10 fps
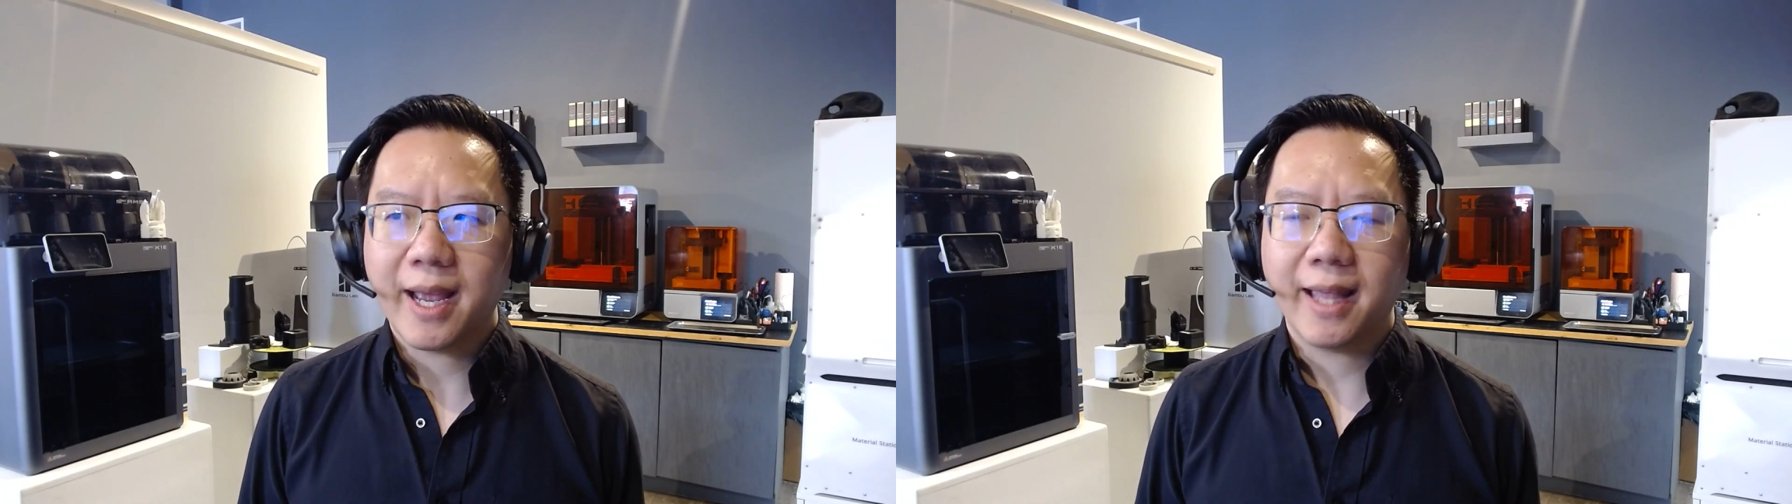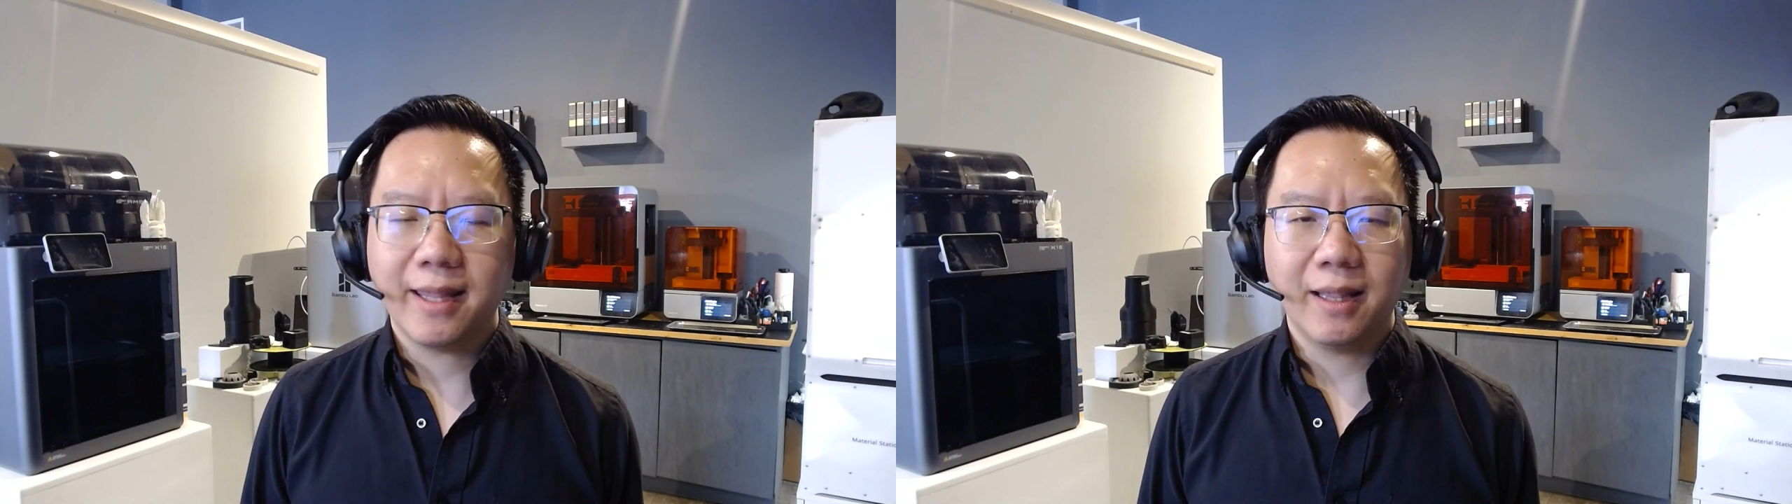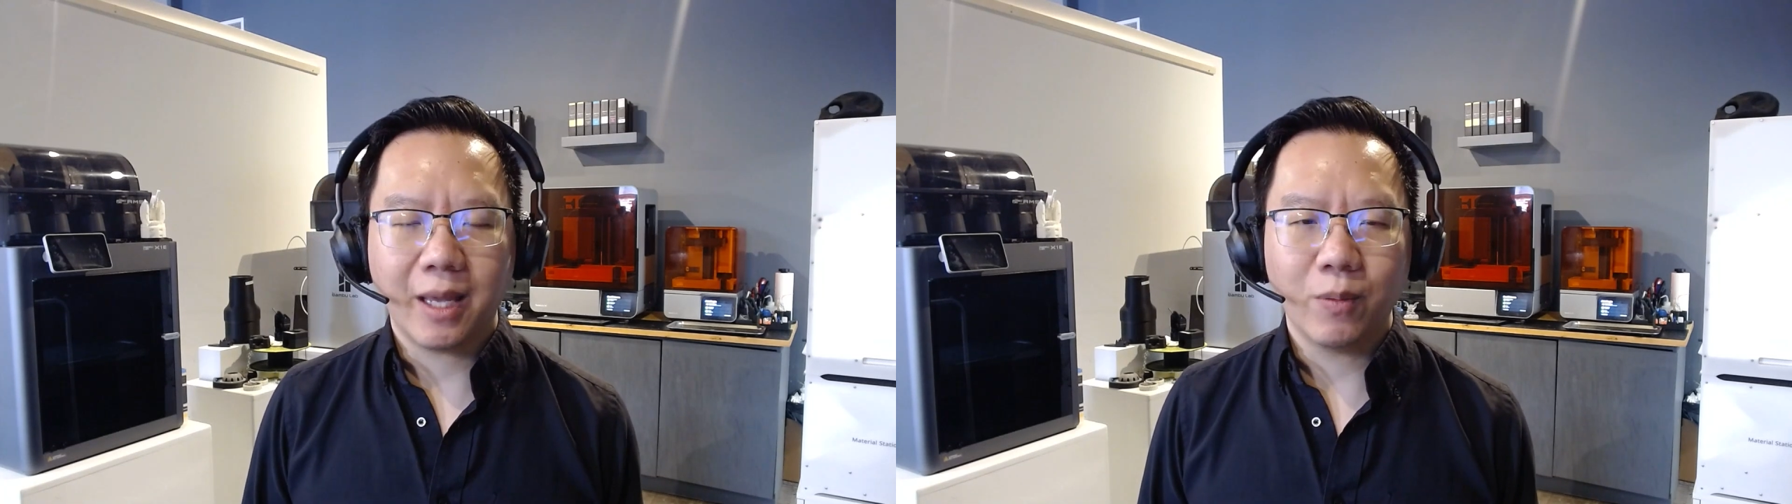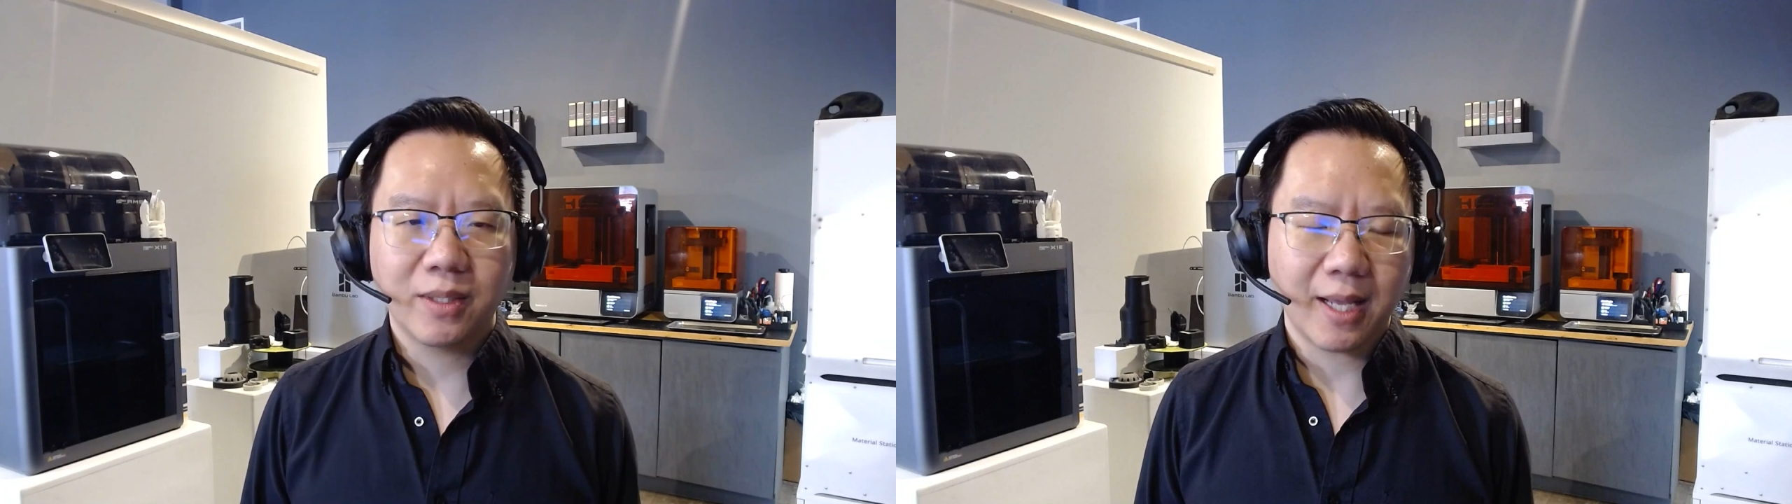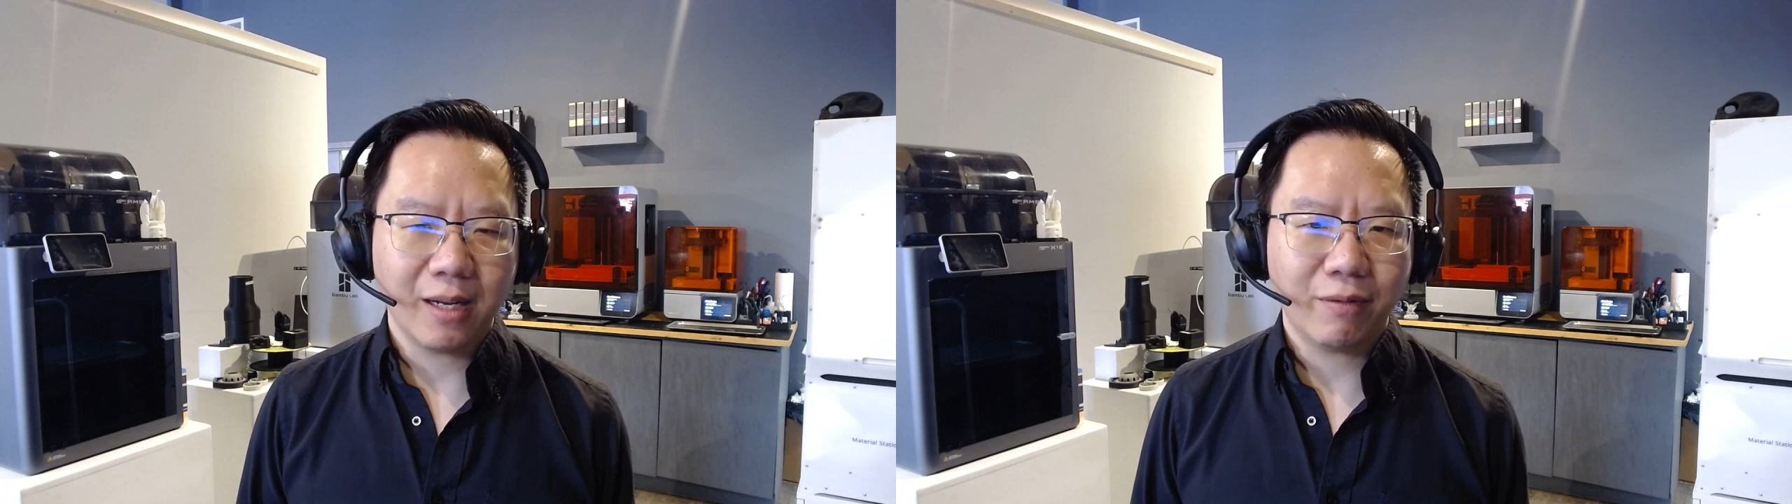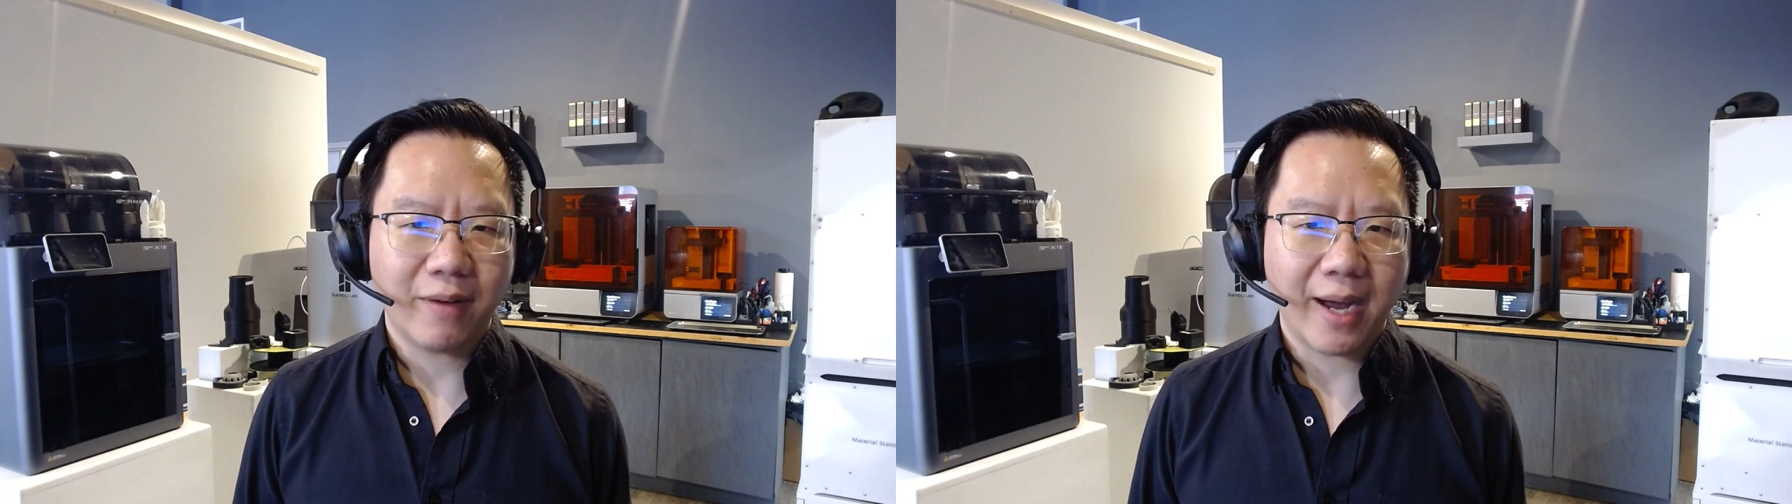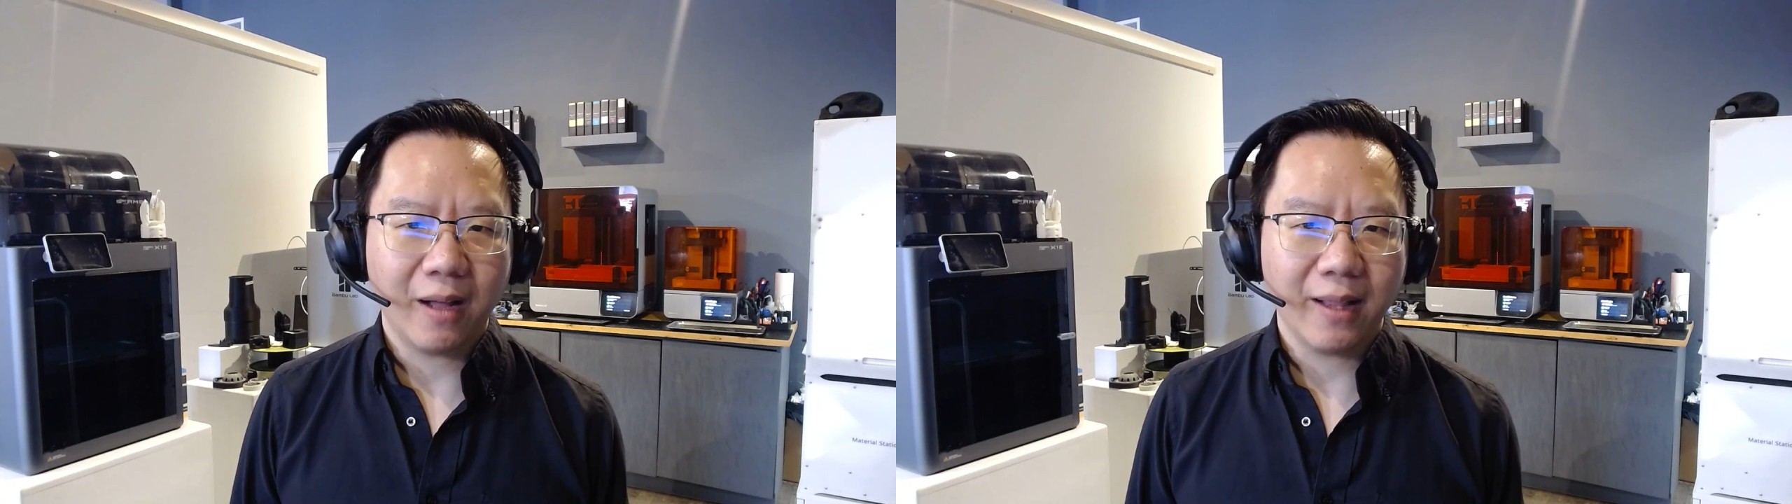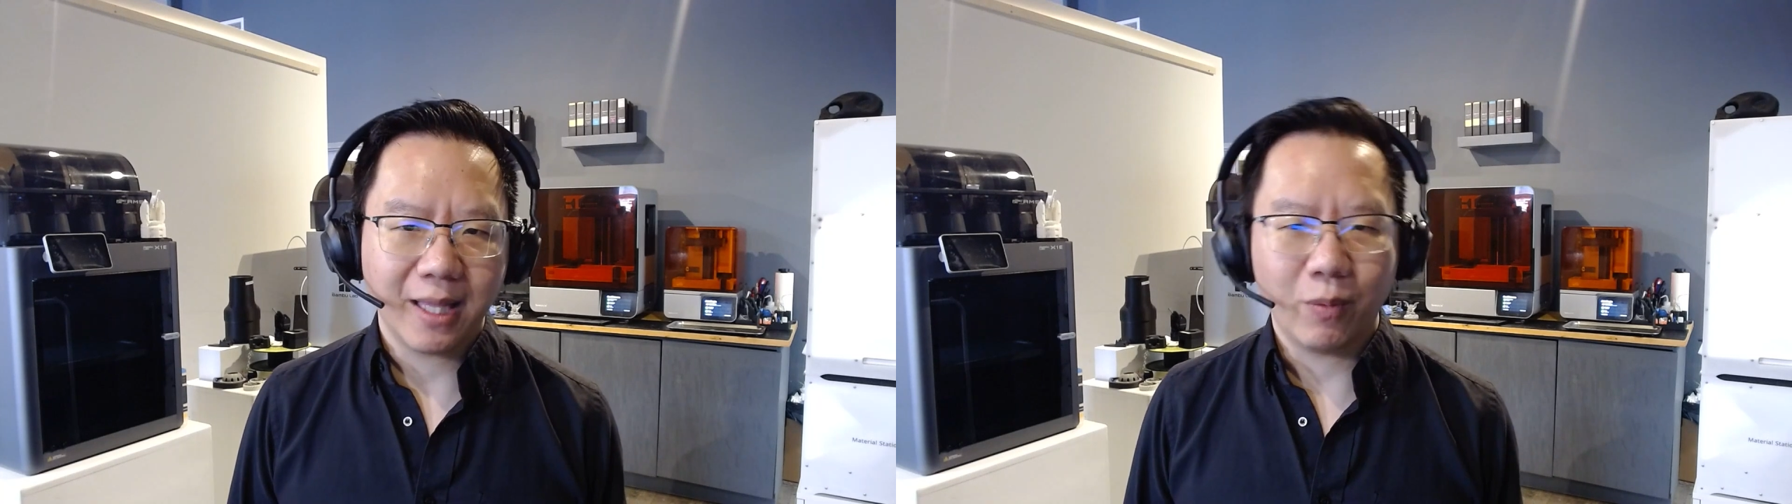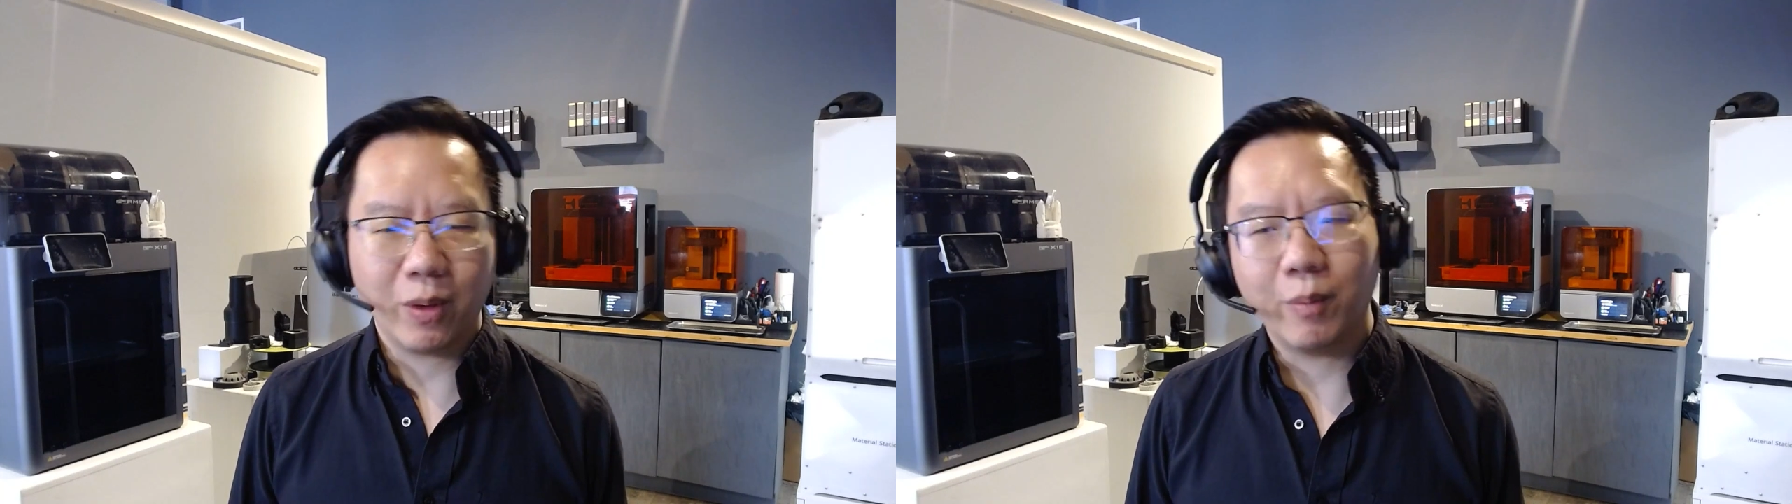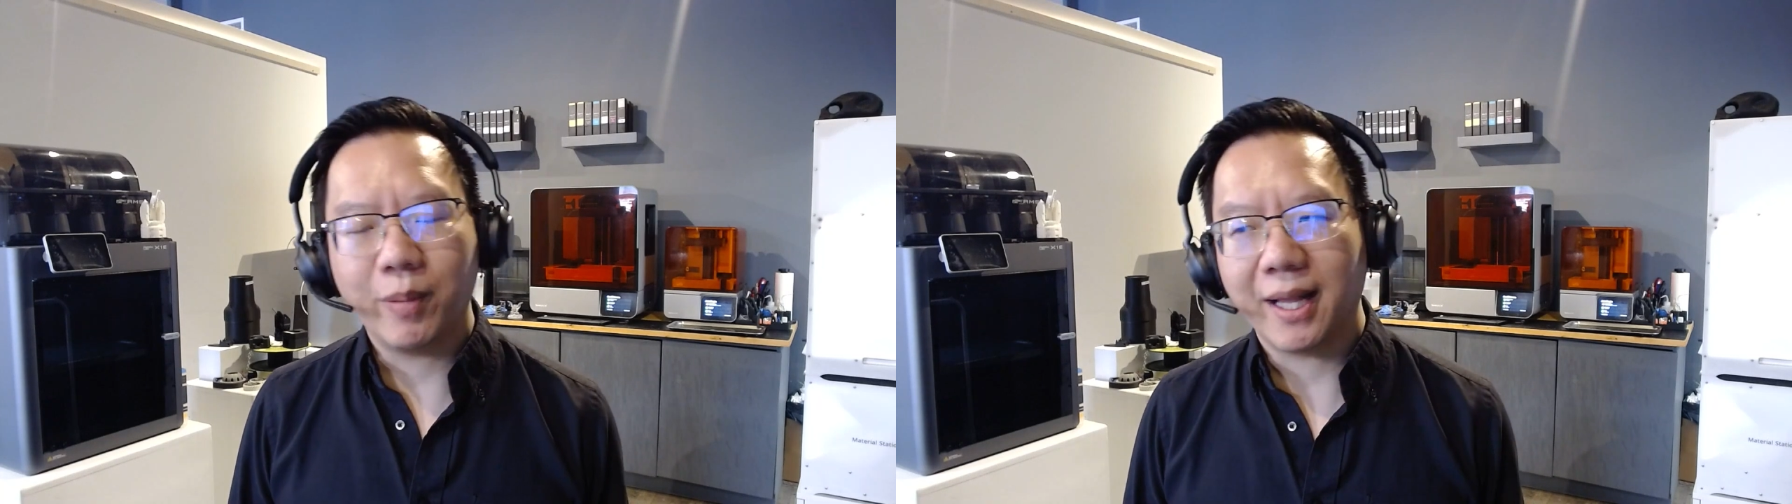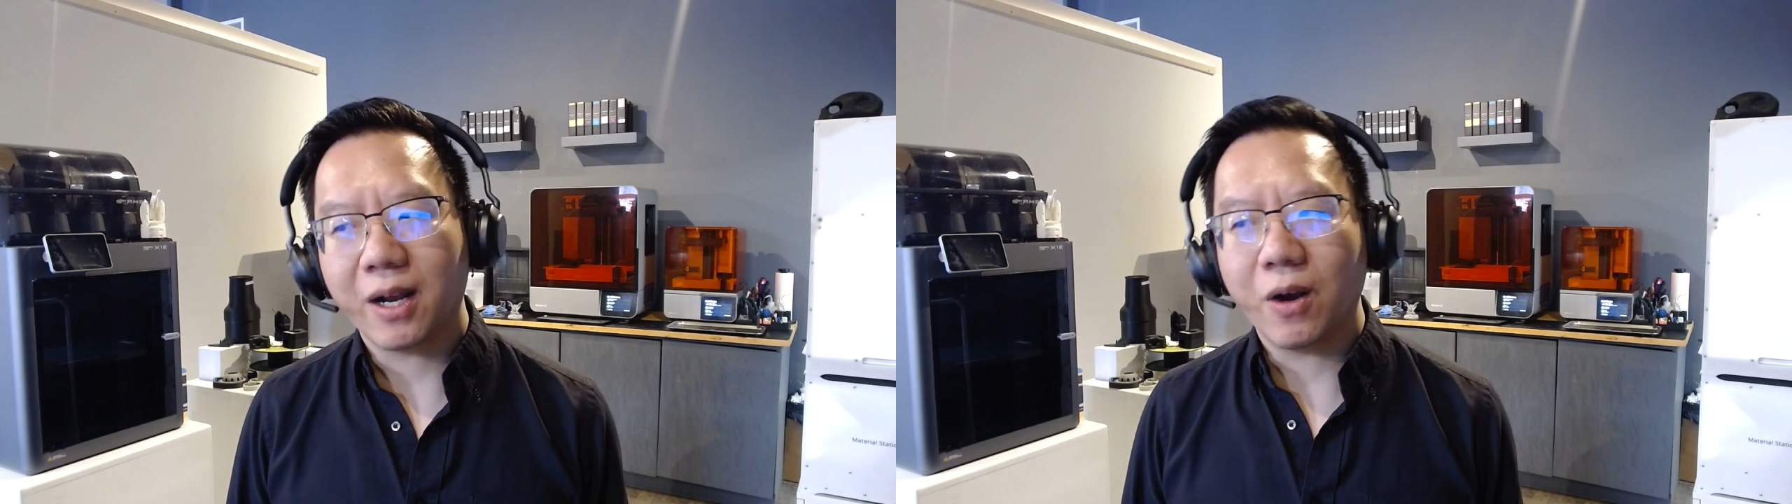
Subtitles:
and then they would send a file, and then we would be like,